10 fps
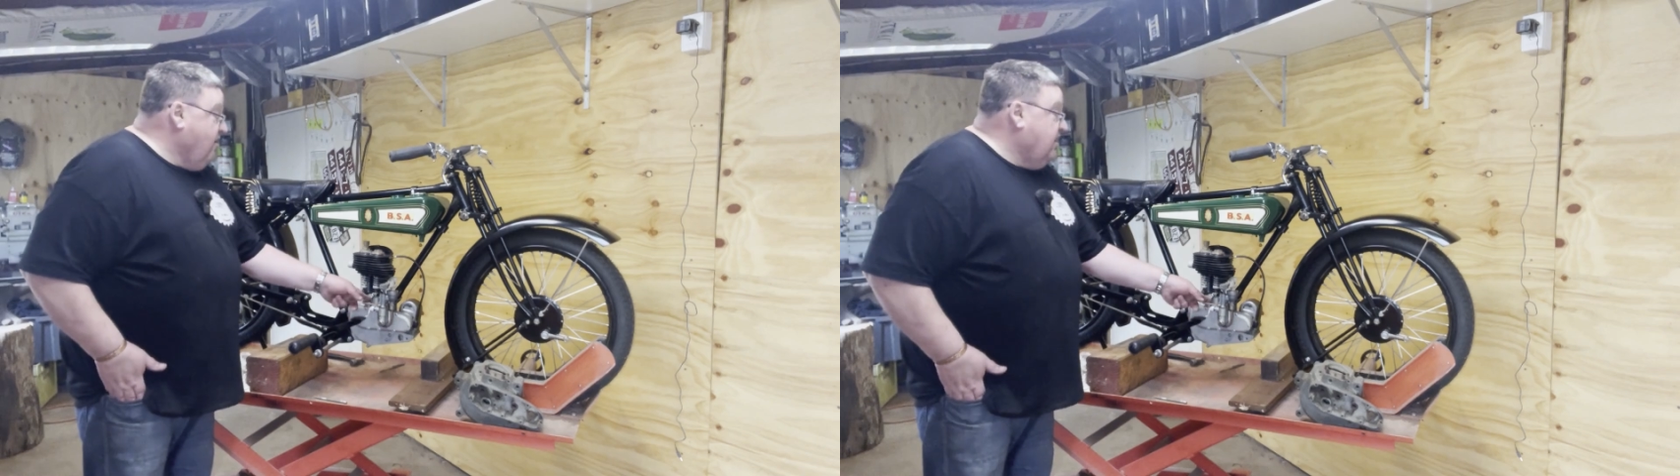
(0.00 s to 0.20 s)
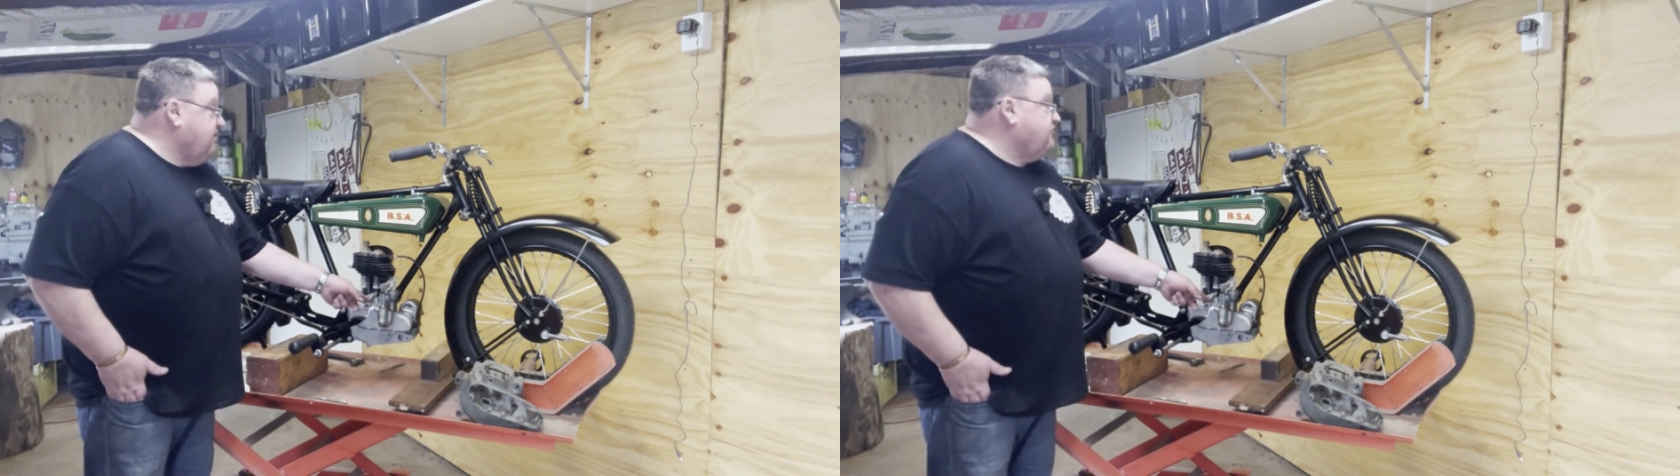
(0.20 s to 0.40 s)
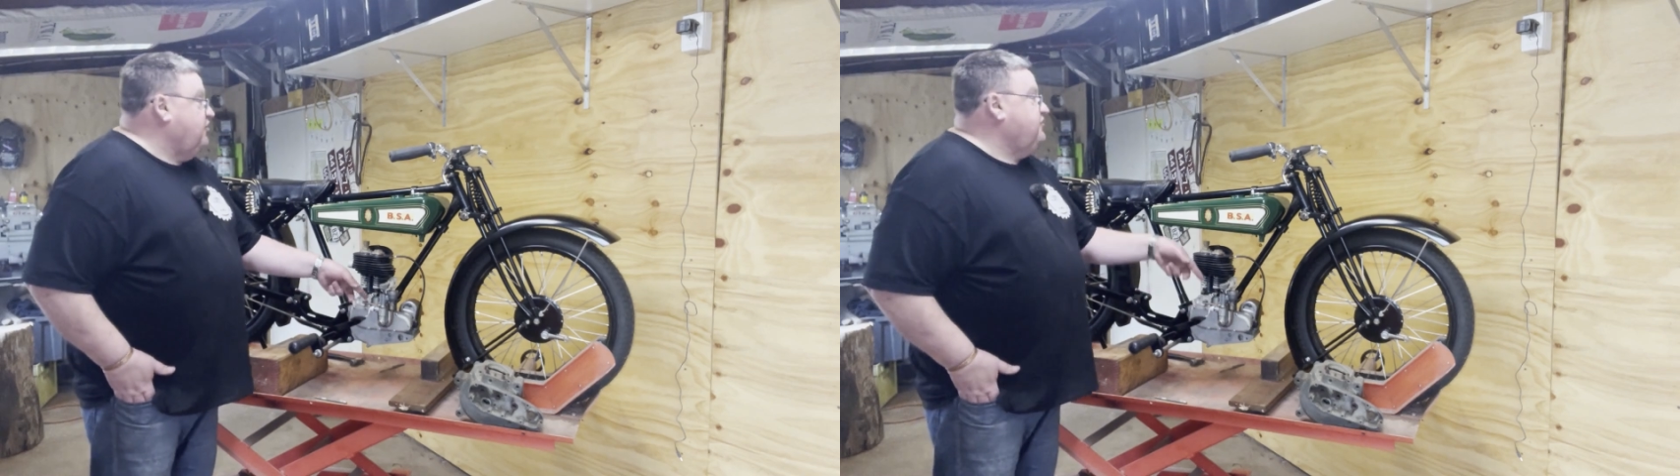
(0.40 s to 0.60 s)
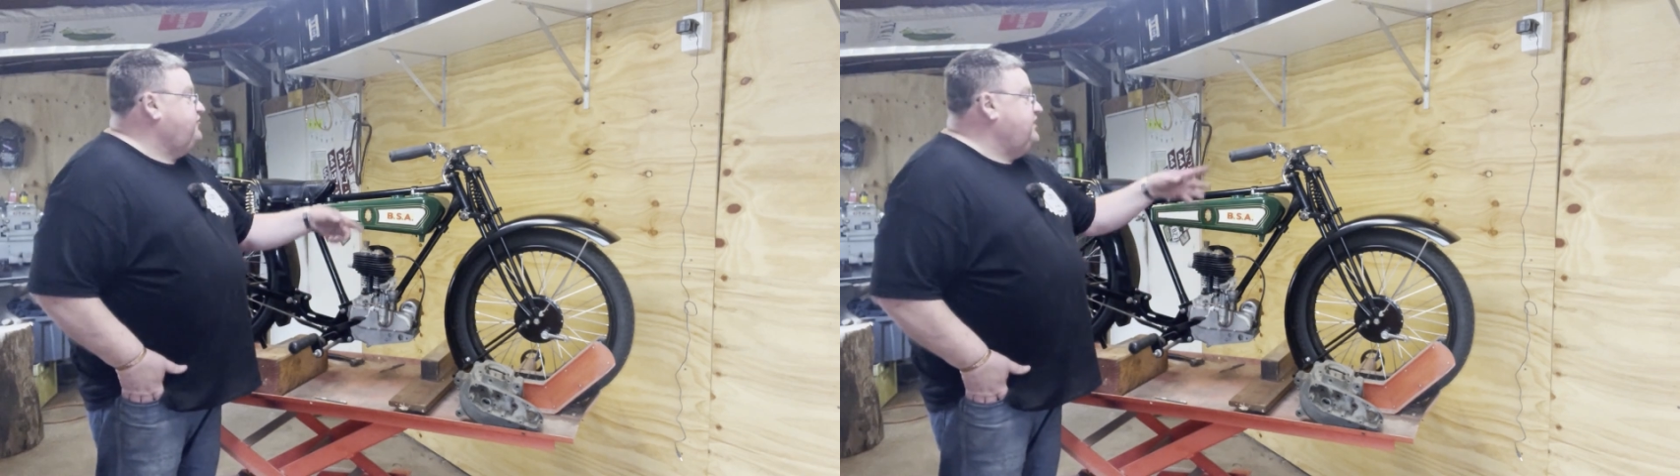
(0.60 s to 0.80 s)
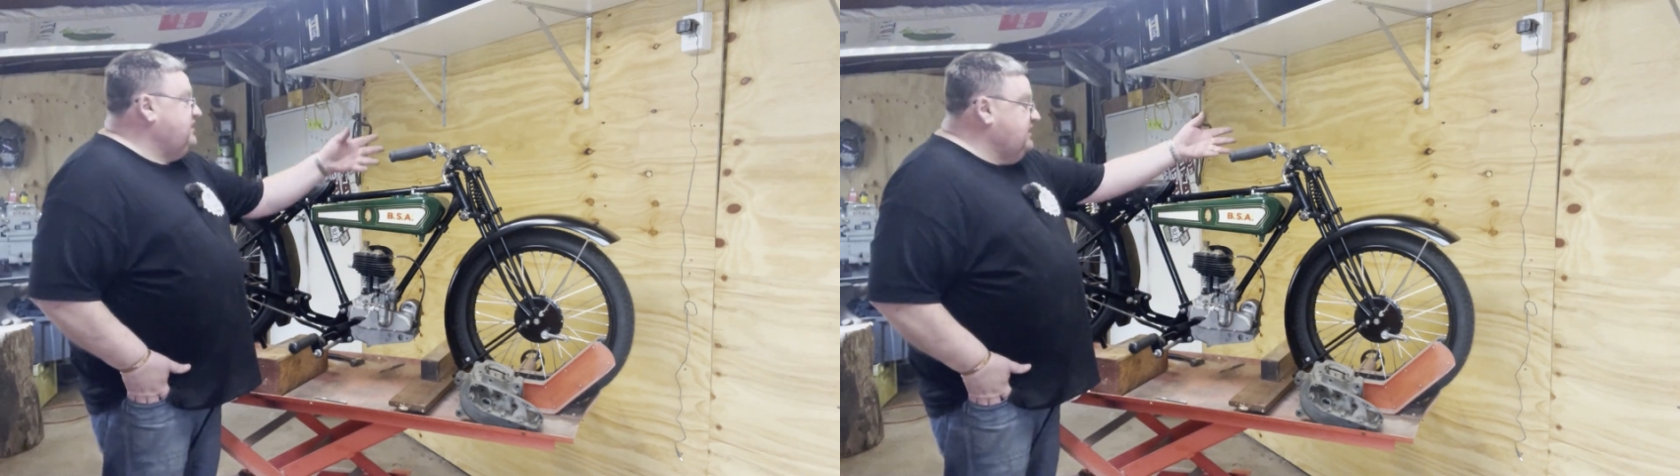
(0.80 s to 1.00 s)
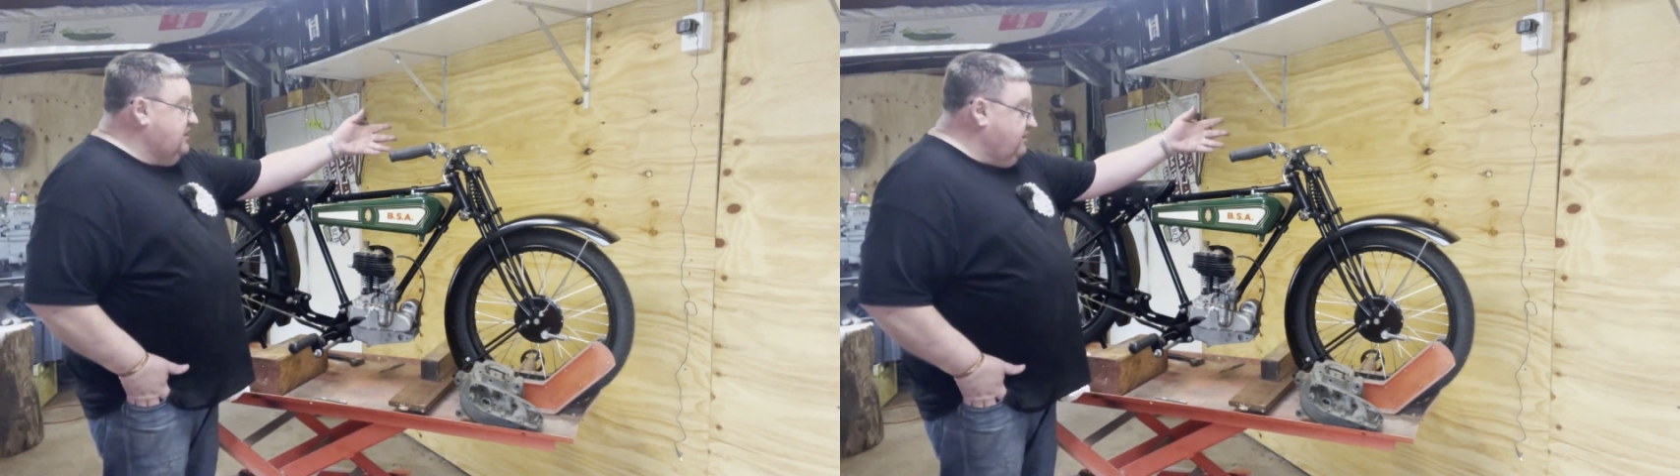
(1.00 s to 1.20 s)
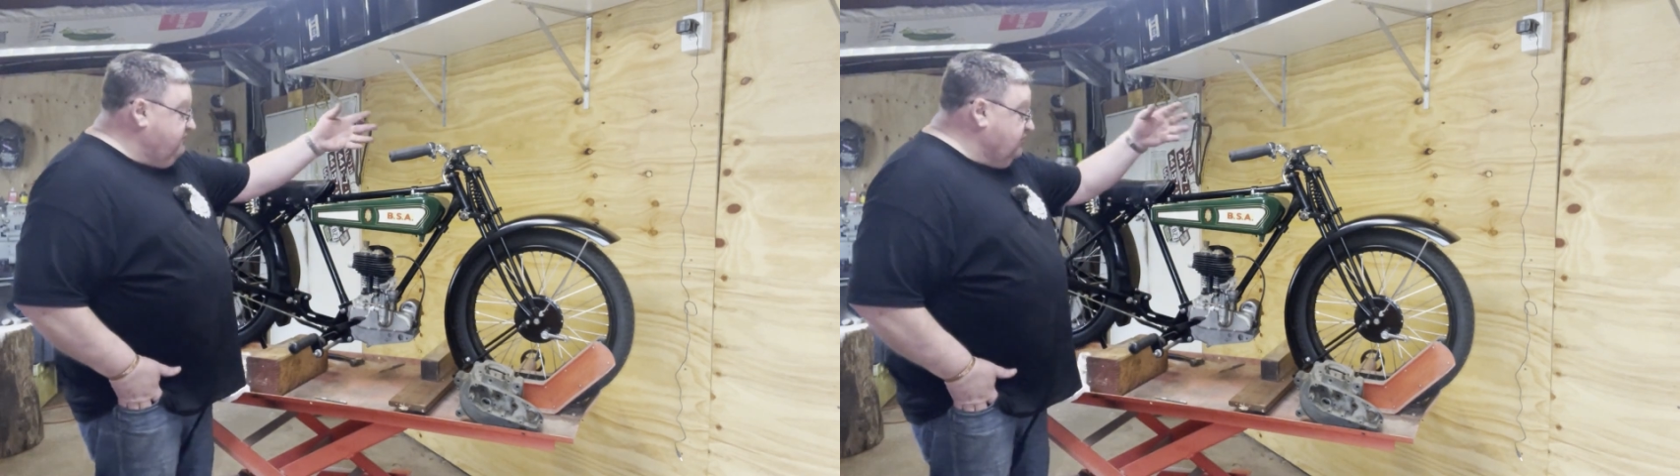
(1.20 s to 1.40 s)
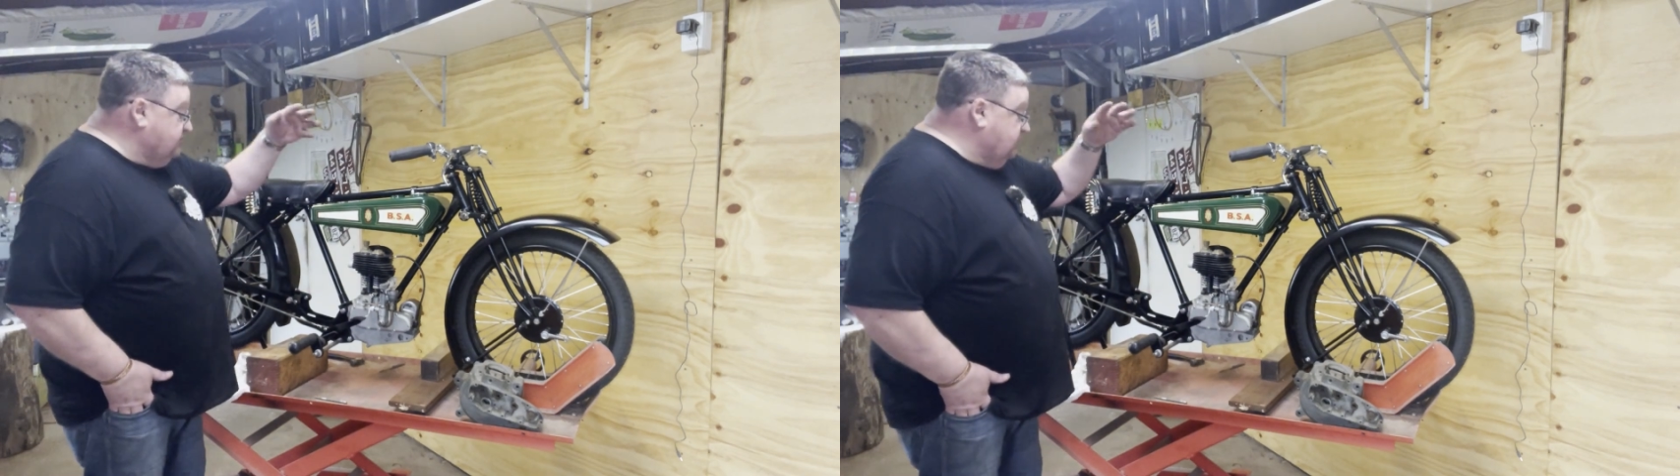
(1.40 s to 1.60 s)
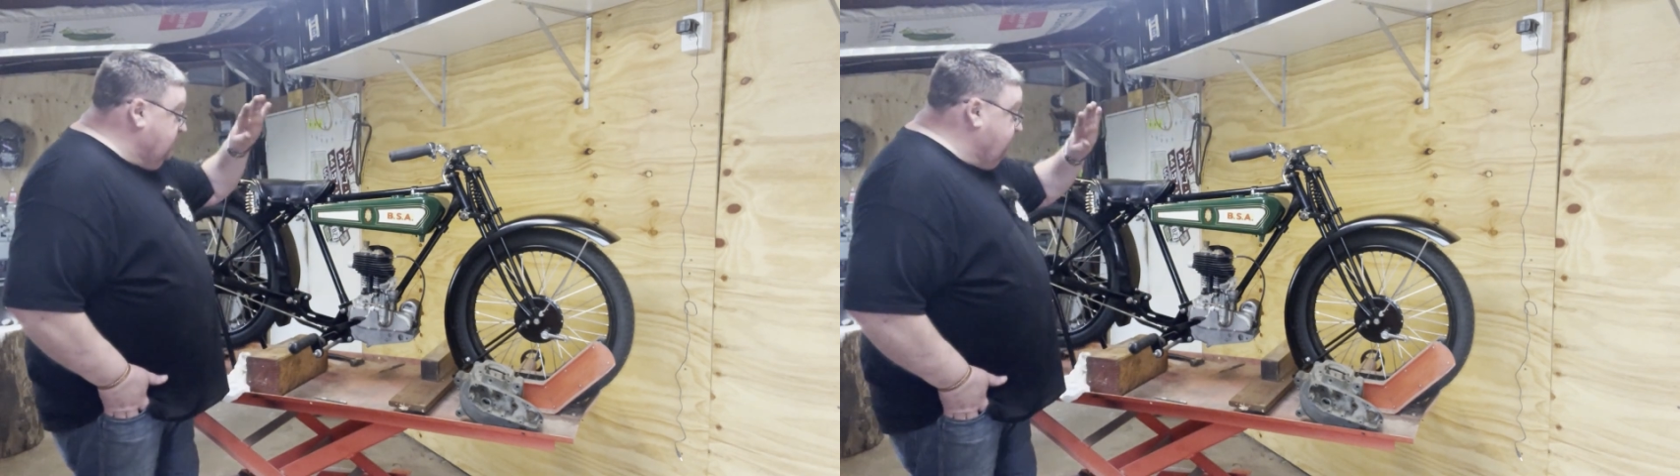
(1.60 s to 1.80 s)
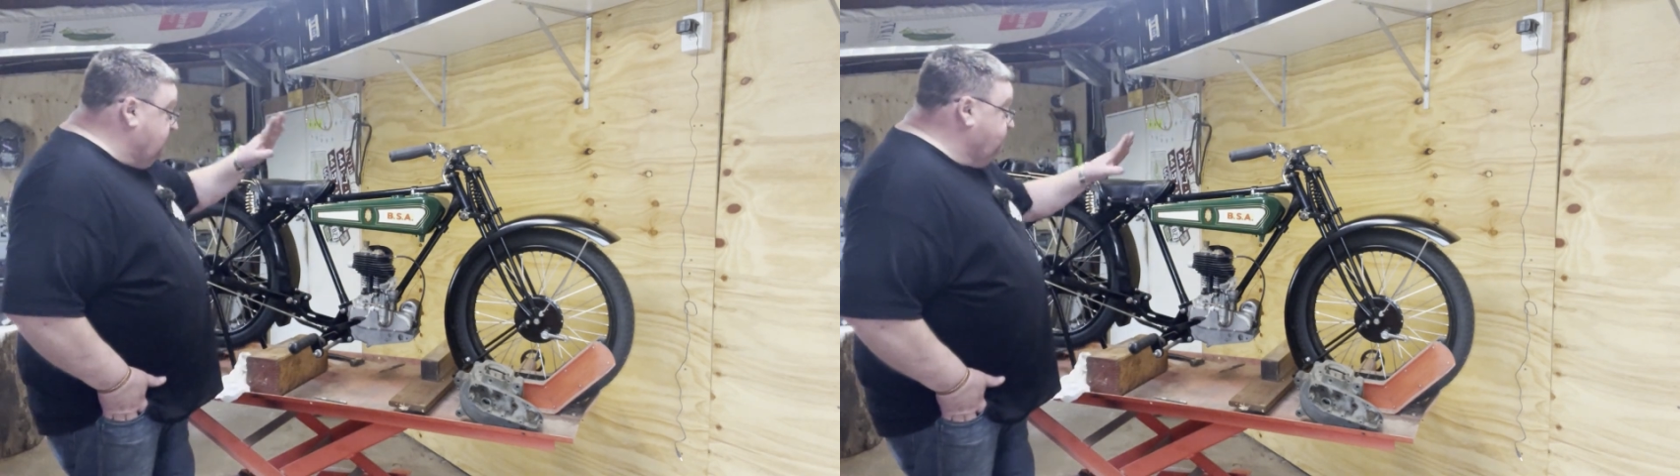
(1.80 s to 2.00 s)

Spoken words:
and I've got the fitting, and I've got the lever.